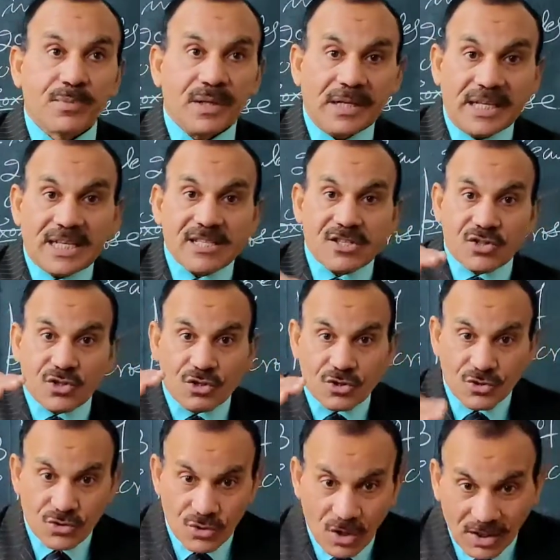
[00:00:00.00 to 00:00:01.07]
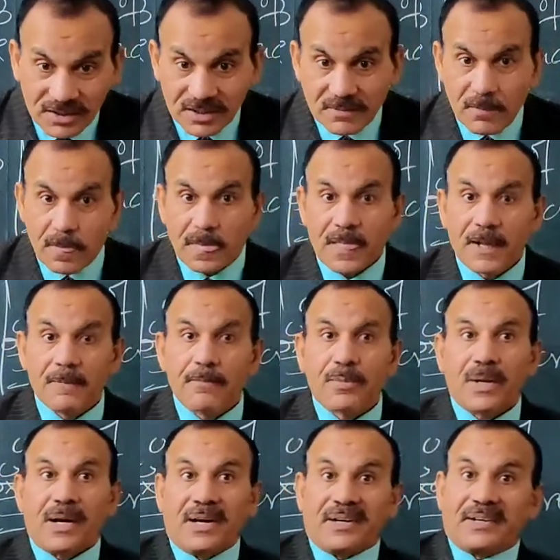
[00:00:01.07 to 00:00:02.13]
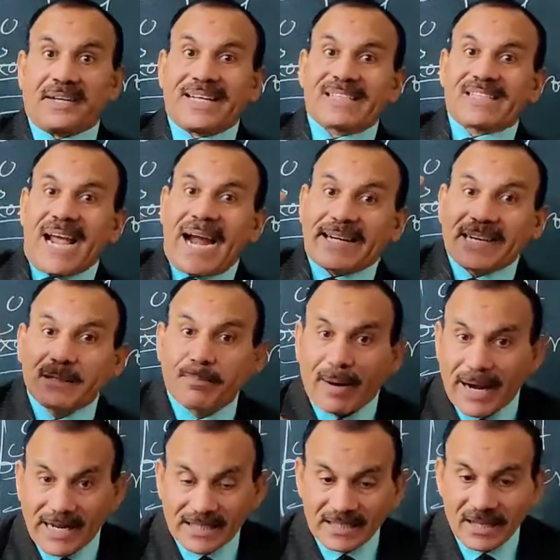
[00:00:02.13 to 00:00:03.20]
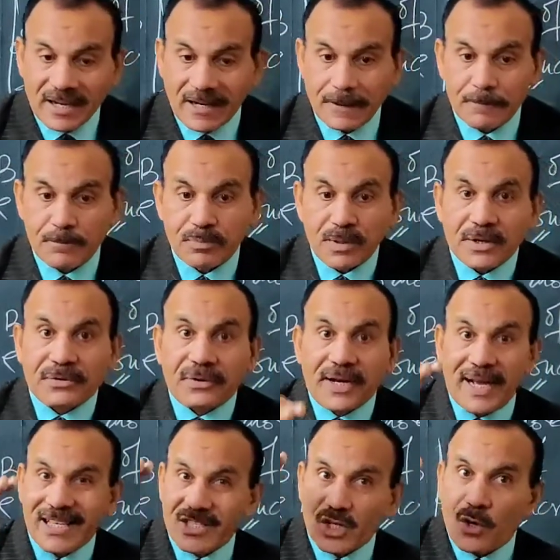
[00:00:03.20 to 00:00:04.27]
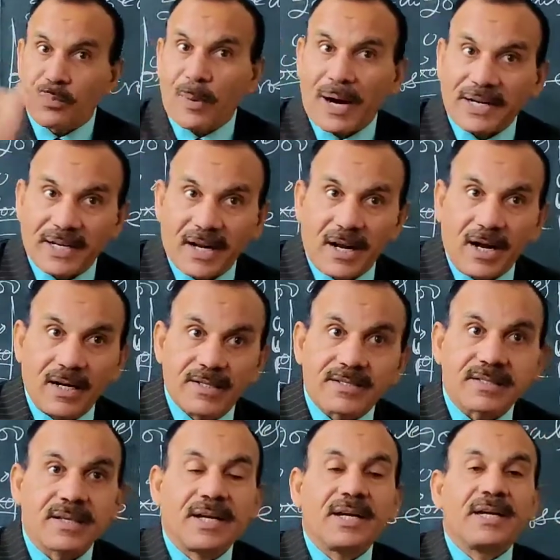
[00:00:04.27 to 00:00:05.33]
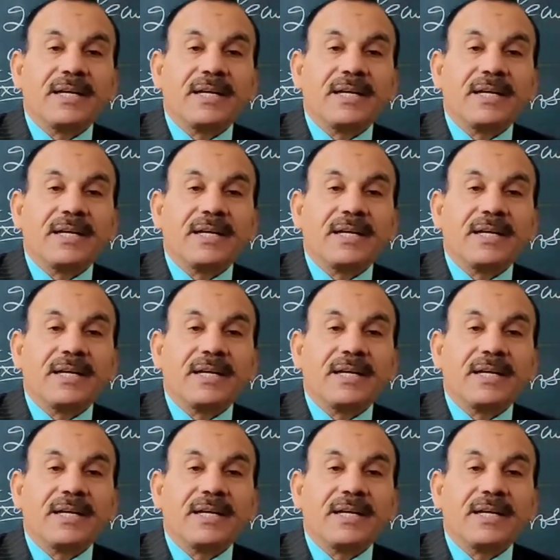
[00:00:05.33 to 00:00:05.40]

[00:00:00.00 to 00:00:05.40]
is not decided by the nature of particles,